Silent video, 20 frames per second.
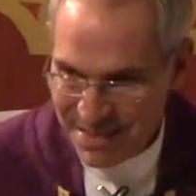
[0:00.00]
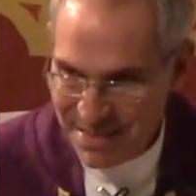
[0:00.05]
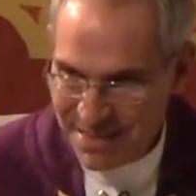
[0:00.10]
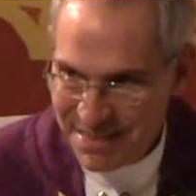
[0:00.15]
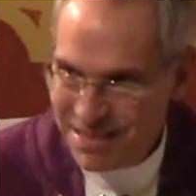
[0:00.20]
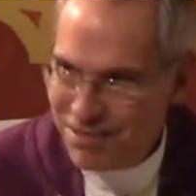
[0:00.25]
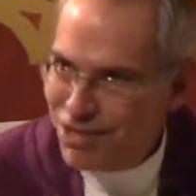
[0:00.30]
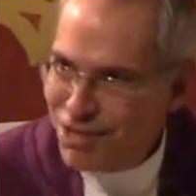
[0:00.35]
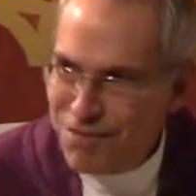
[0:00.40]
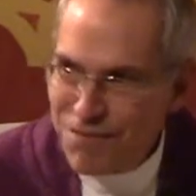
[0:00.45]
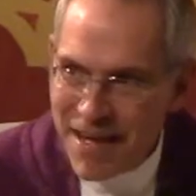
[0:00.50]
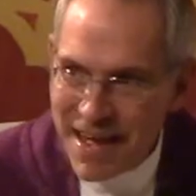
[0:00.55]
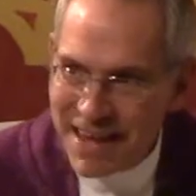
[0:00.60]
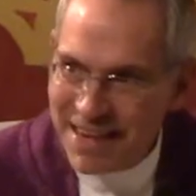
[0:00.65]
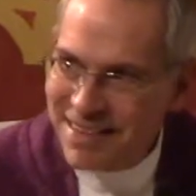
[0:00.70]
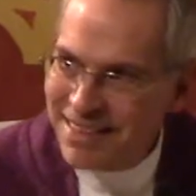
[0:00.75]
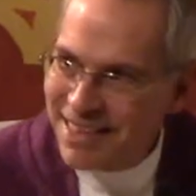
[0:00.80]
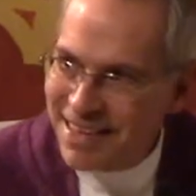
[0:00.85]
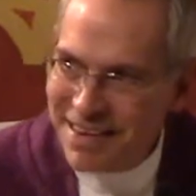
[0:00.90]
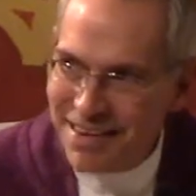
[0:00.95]
This
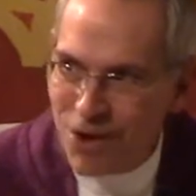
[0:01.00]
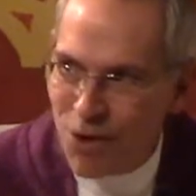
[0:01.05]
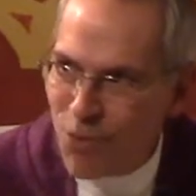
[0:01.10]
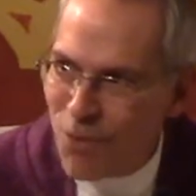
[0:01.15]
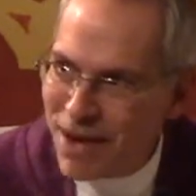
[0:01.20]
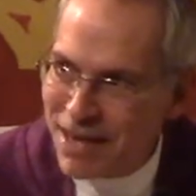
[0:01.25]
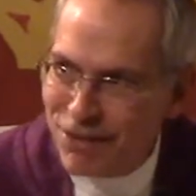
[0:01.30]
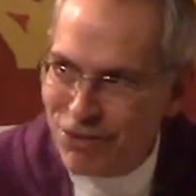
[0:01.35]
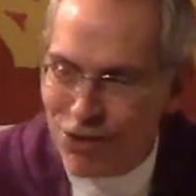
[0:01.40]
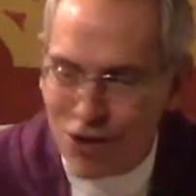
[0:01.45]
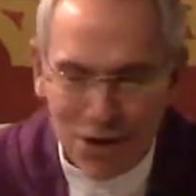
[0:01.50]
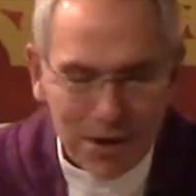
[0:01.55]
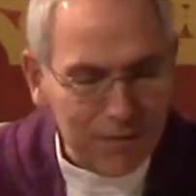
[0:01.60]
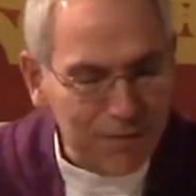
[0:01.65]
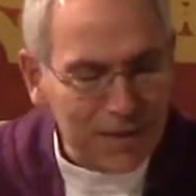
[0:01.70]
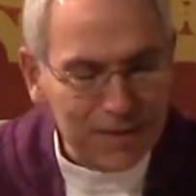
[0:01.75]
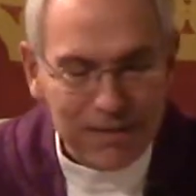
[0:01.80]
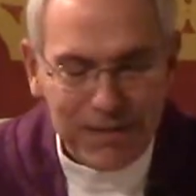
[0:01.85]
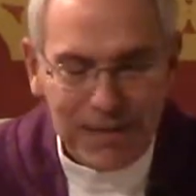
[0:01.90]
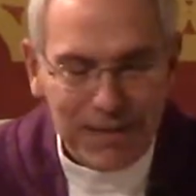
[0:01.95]
event that awaits all of
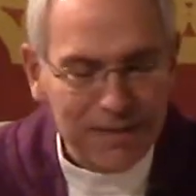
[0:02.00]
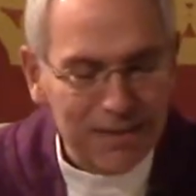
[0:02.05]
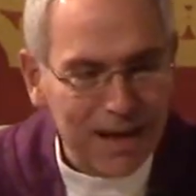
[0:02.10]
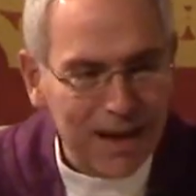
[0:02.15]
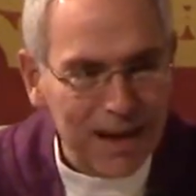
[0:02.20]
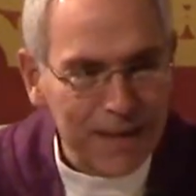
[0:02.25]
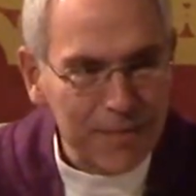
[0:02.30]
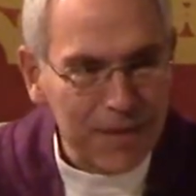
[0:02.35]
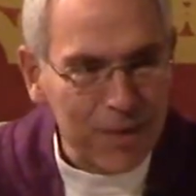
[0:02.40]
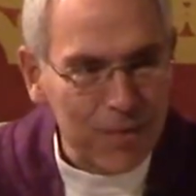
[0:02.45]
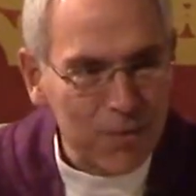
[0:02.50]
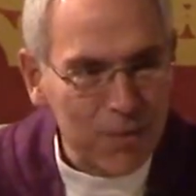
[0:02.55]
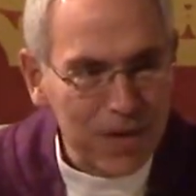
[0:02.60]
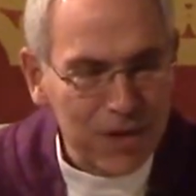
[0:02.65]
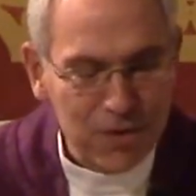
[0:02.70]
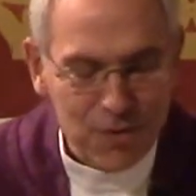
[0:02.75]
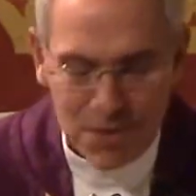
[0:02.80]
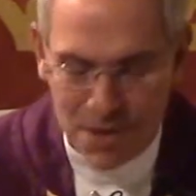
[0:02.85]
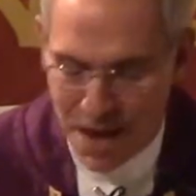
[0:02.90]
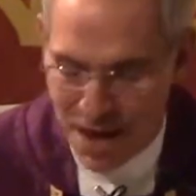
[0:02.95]
us at a time that we
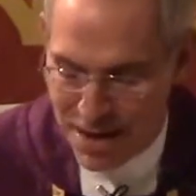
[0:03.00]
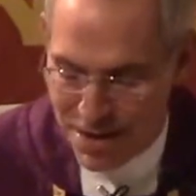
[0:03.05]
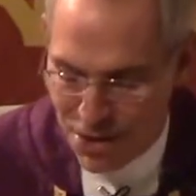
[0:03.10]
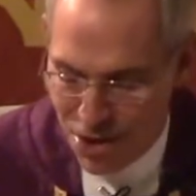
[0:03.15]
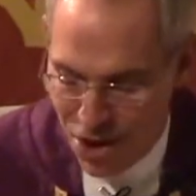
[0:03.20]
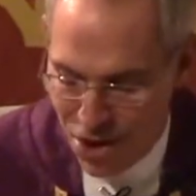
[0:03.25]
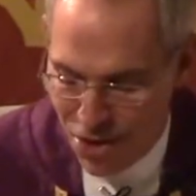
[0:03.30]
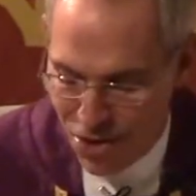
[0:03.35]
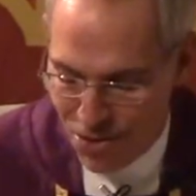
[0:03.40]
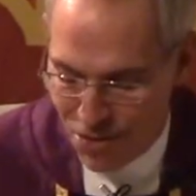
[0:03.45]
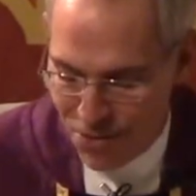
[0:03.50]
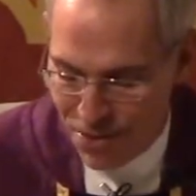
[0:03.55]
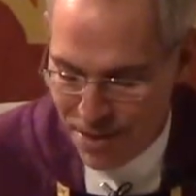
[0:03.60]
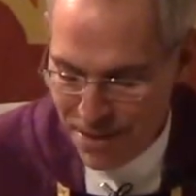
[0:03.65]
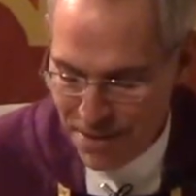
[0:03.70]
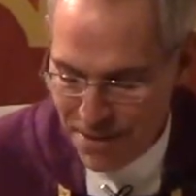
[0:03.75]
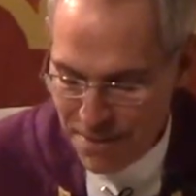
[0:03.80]
do not know